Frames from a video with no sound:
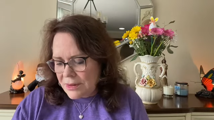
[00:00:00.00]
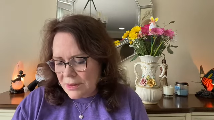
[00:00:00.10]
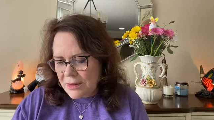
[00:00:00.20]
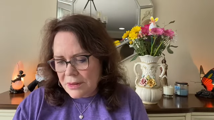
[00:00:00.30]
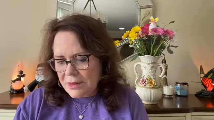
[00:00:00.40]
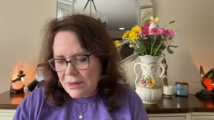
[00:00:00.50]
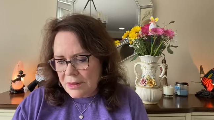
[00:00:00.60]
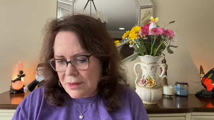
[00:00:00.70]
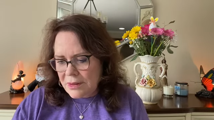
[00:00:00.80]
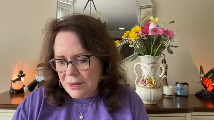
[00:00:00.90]

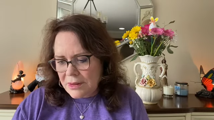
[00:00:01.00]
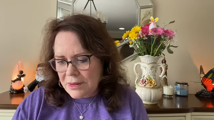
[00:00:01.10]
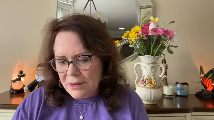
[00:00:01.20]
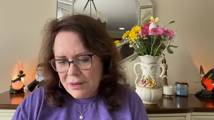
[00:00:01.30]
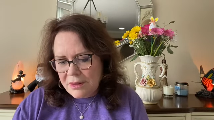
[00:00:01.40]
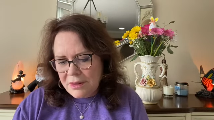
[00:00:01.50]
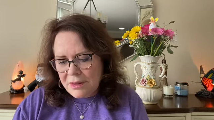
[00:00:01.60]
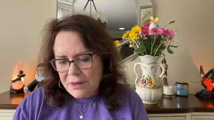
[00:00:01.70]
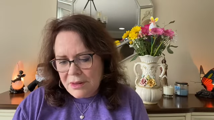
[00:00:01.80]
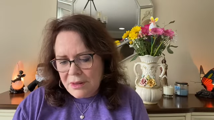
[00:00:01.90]
(silence)